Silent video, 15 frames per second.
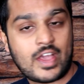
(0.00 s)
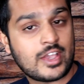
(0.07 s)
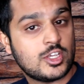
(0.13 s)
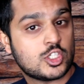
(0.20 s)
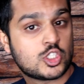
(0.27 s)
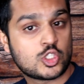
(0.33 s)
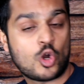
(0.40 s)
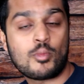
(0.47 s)
Thank
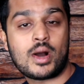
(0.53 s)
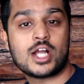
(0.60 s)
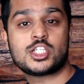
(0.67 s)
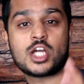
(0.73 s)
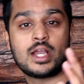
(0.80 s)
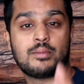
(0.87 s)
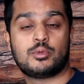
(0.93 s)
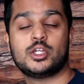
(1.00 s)
you so
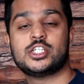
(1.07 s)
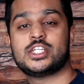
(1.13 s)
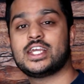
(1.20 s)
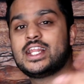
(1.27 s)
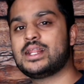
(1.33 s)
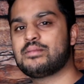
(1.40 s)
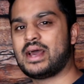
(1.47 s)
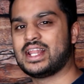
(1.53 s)
much, I
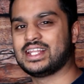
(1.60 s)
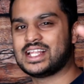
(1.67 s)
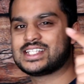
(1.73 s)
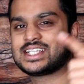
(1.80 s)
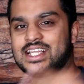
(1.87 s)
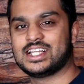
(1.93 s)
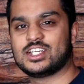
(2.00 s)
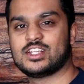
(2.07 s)
appreciate it, and
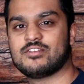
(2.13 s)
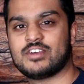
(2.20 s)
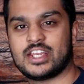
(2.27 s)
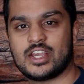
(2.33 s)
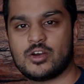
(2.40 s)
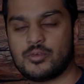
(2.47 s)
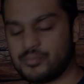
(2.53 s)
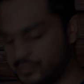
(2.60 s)
let's get into the
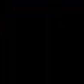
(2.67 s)
video.